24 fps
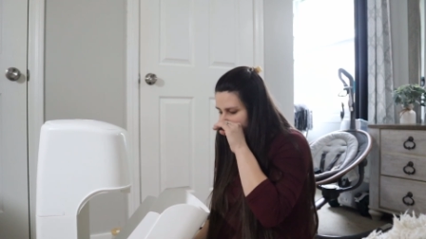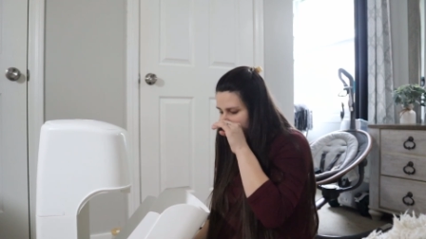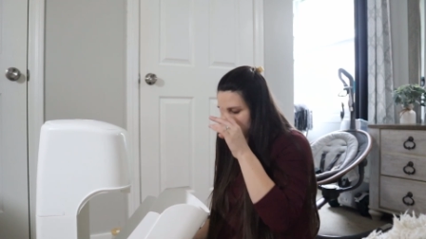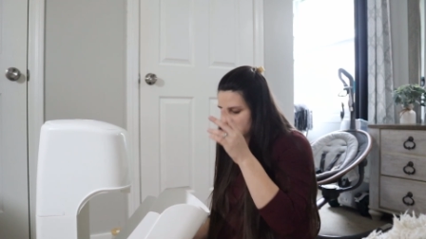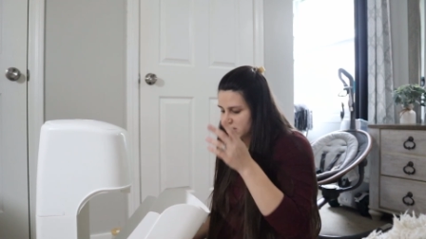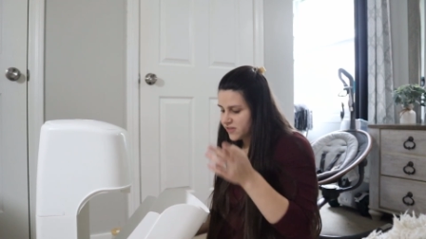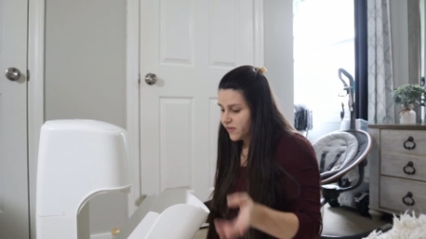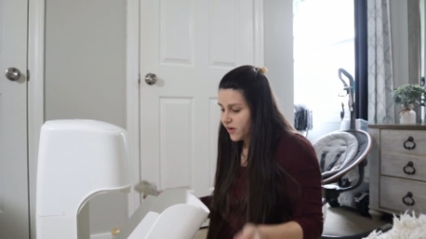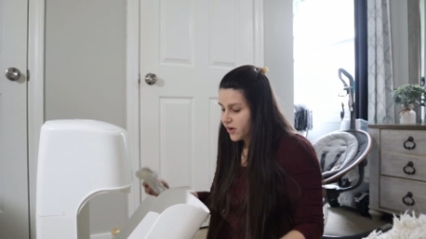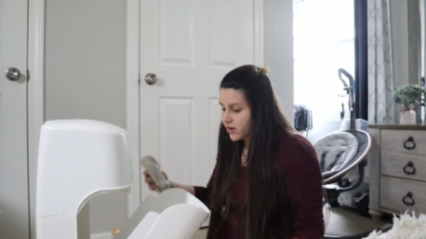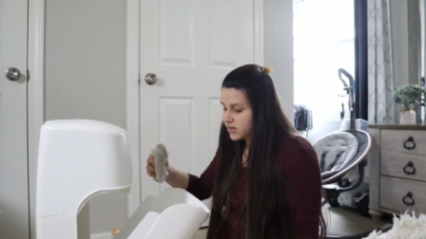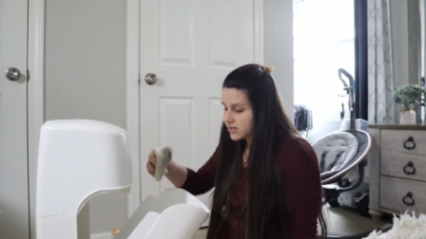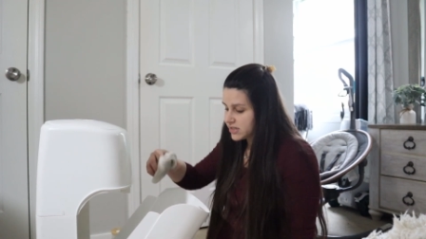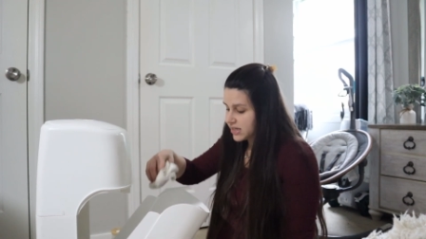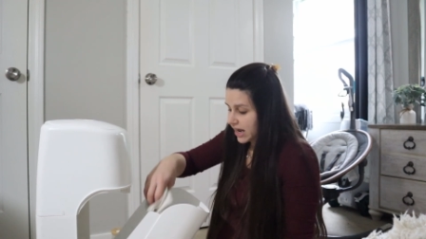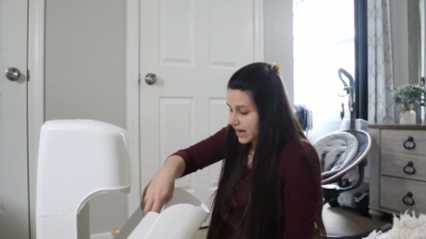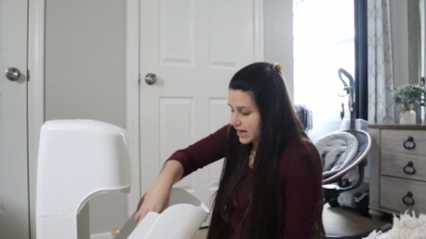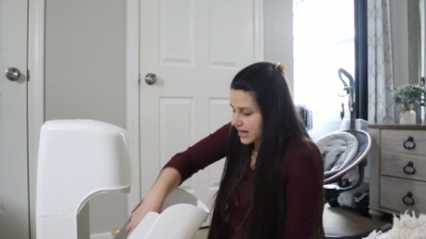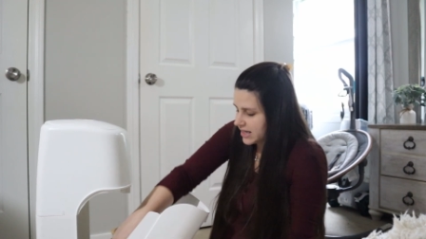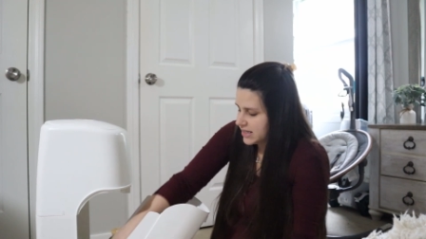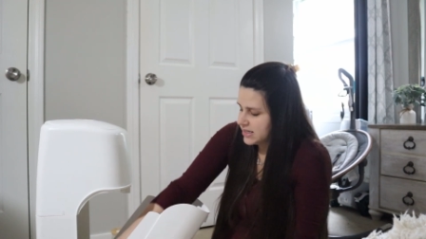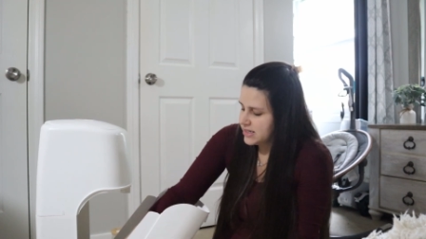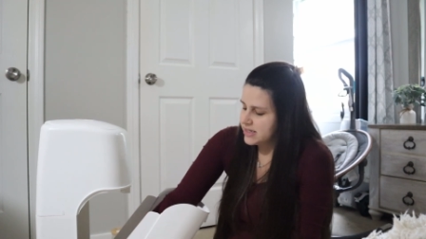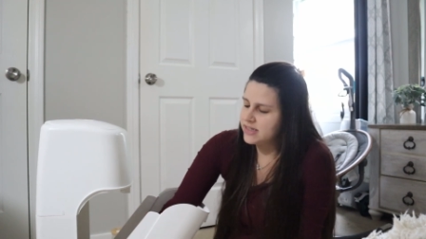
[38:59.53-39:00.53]
as far as
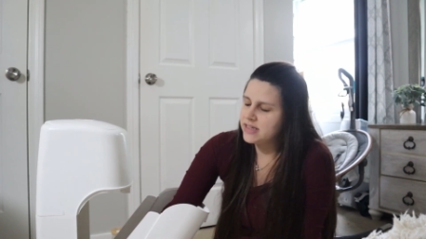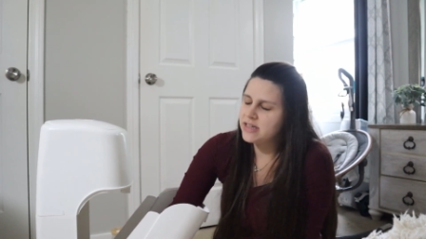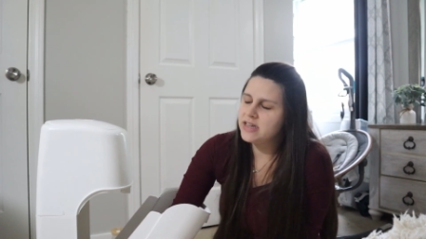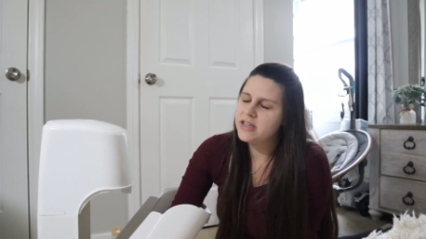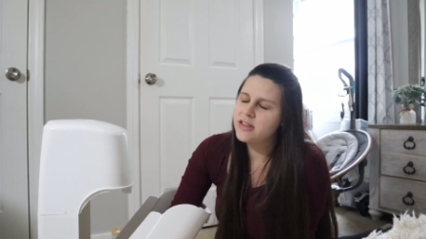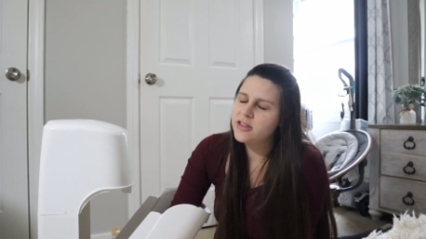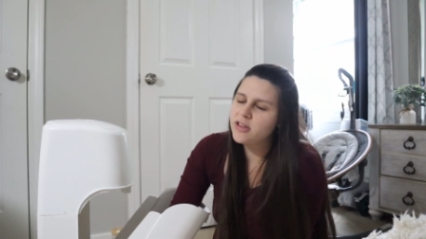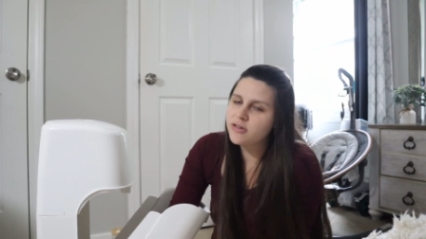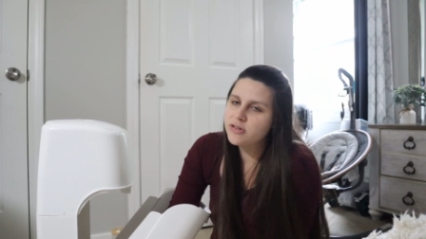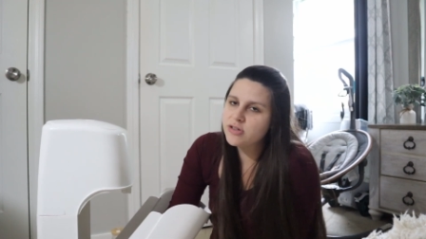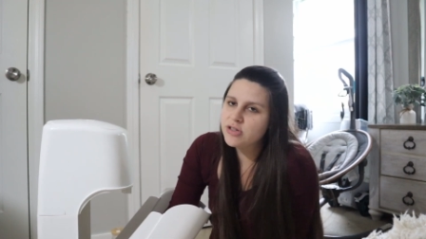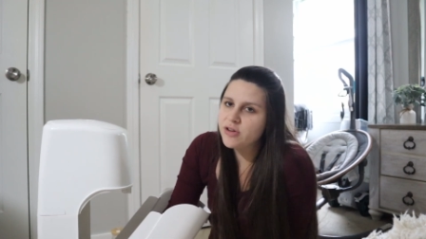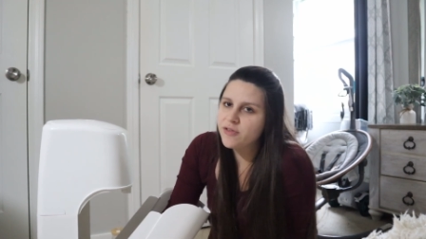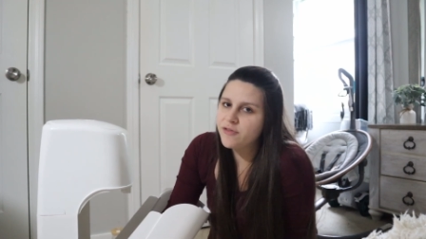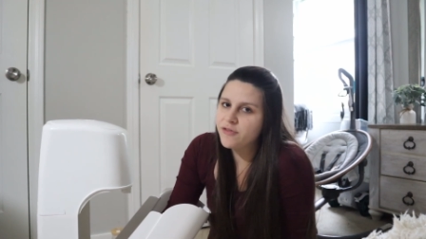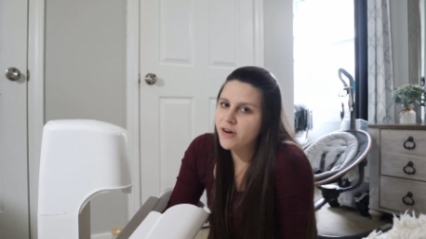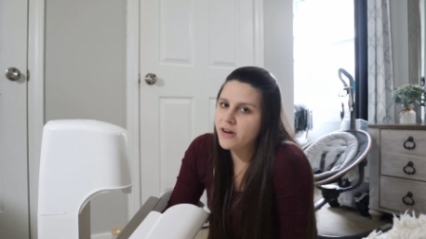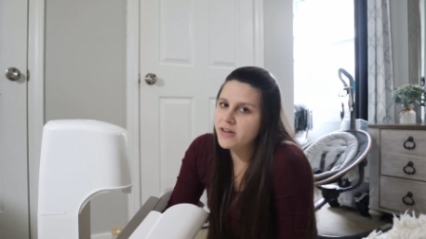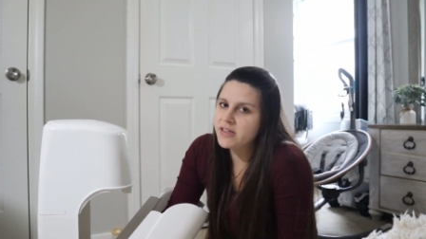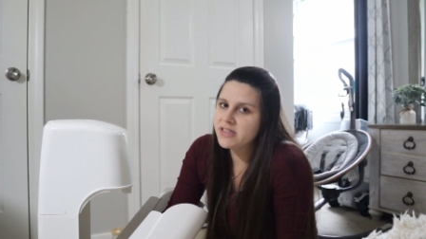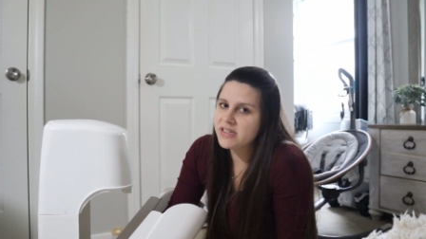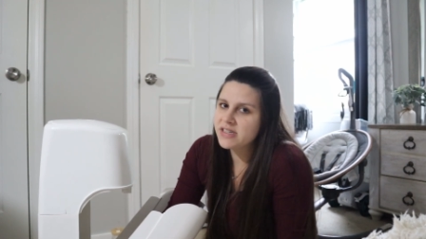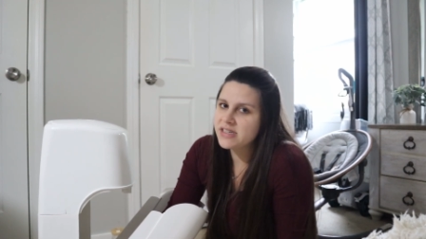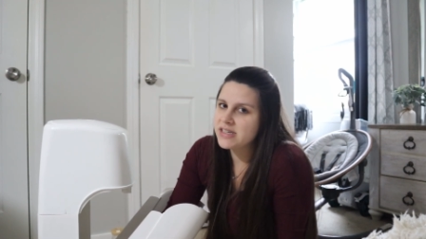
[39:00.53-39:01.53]
I can see, those
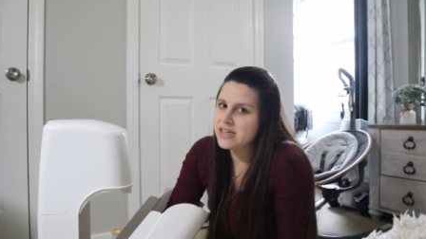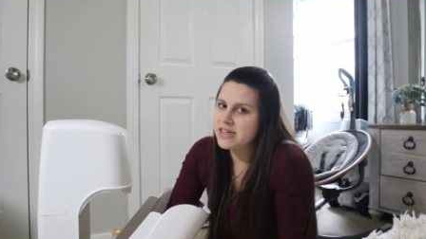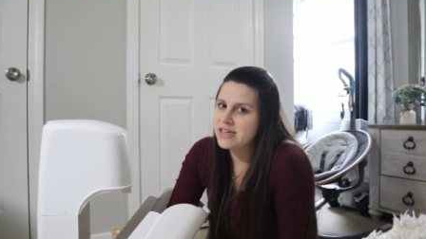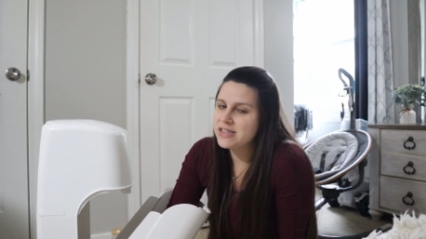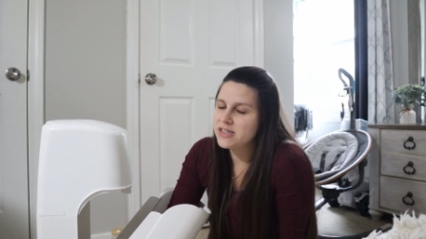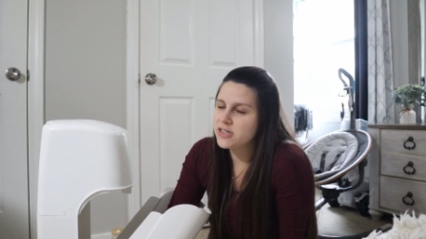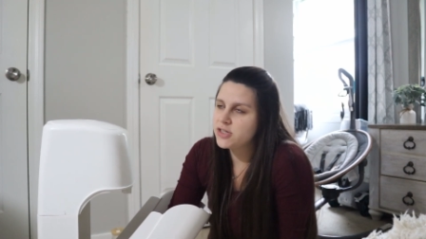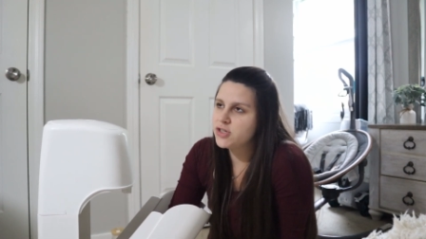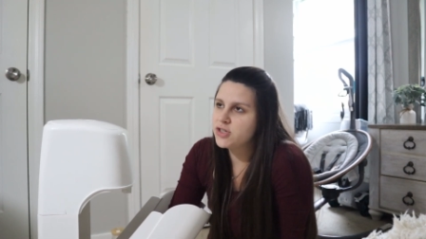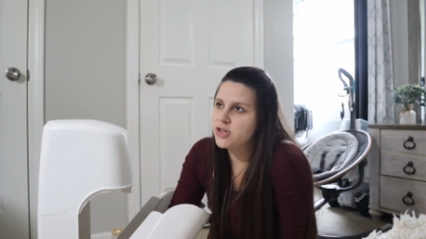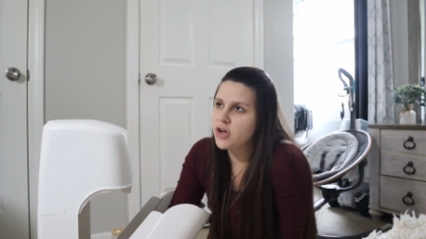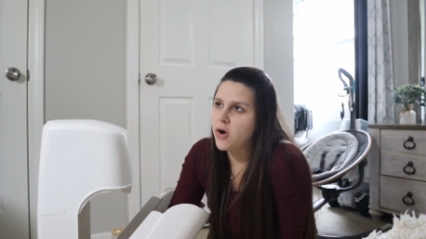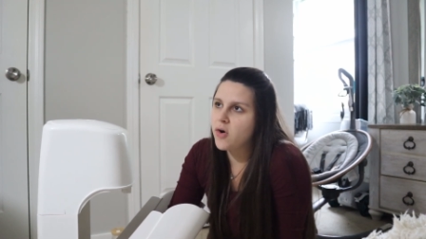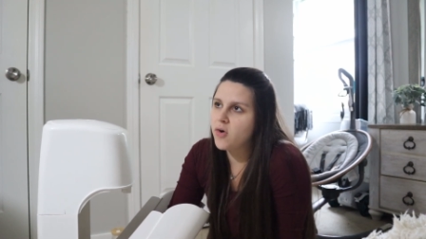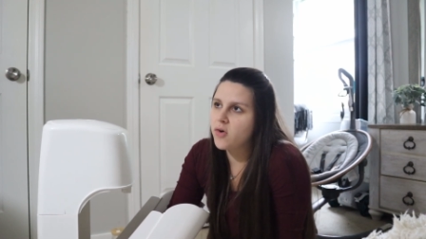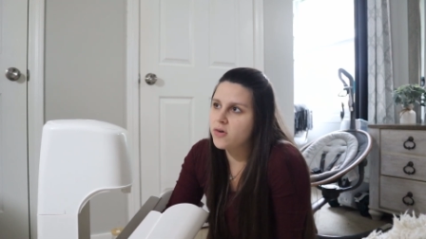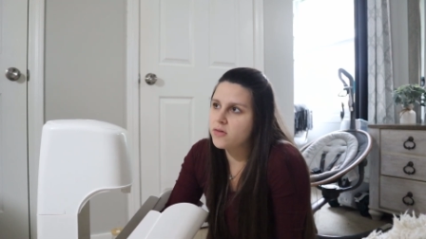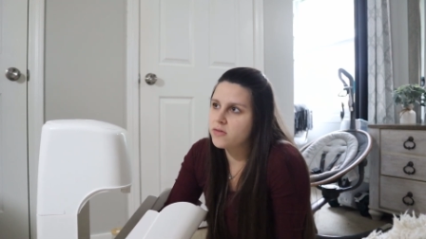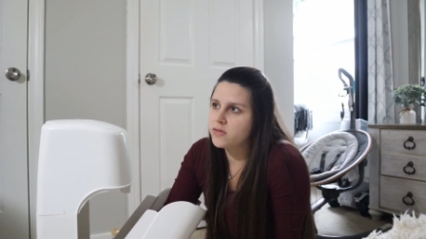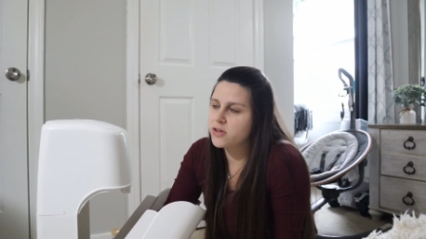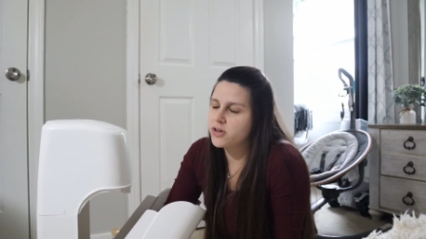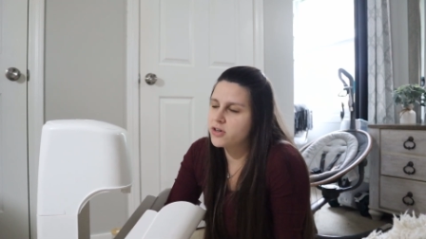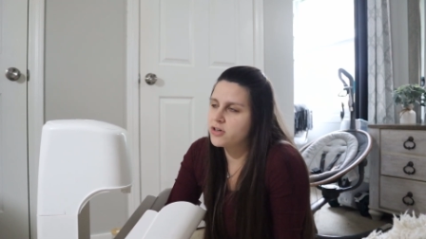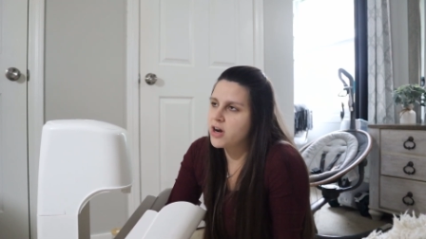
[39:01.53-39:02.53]
front seats
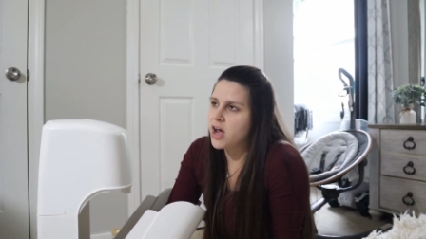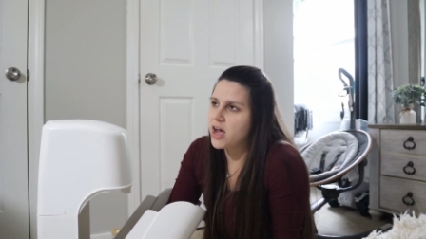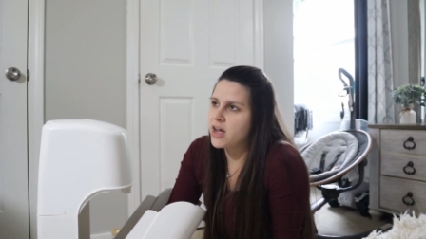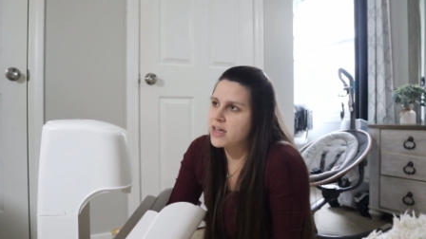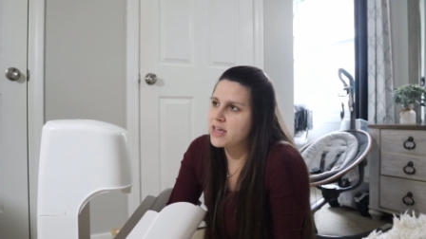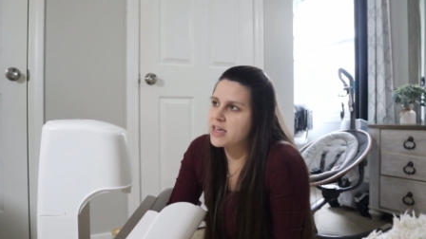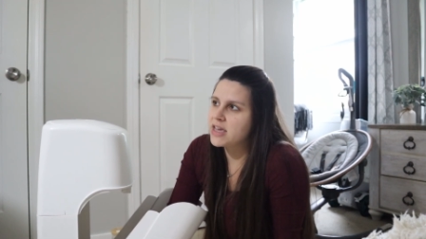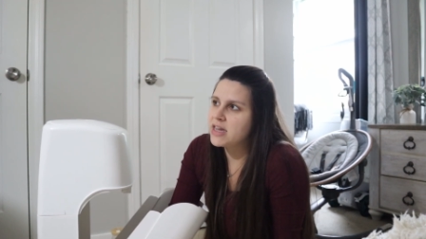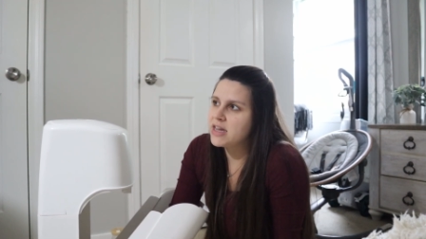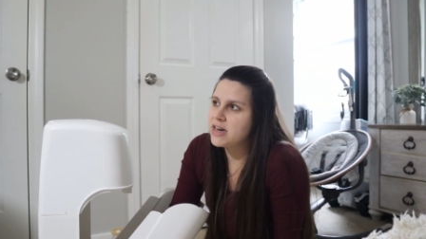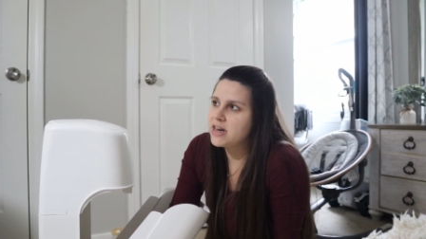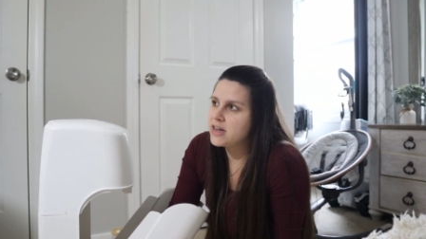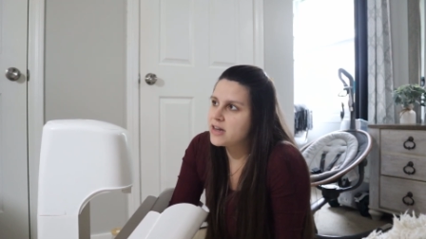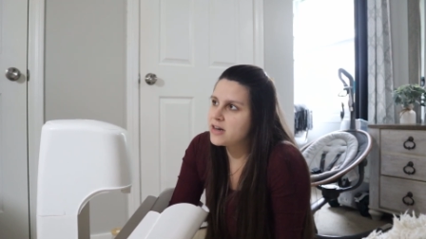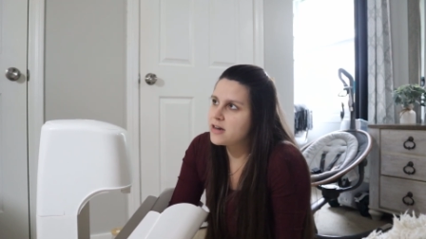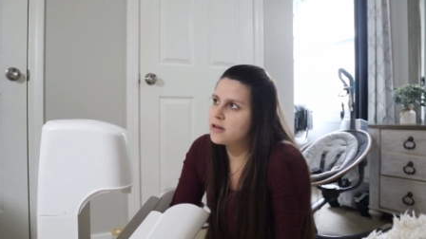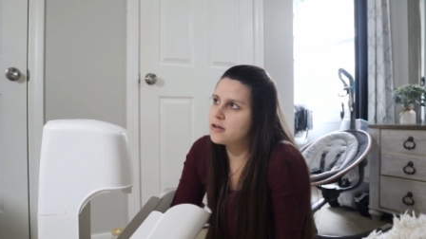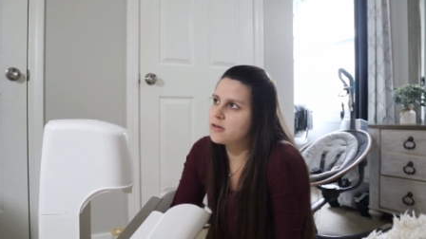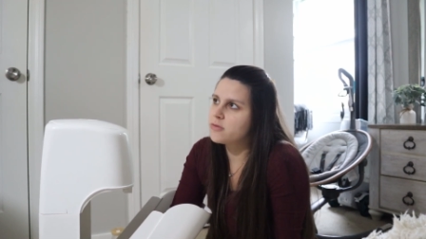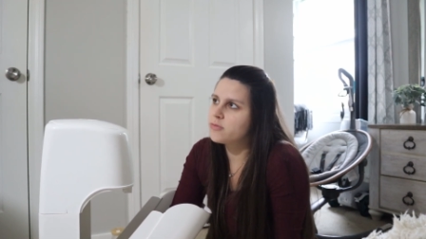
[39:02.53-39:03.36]
don't, they're not heated,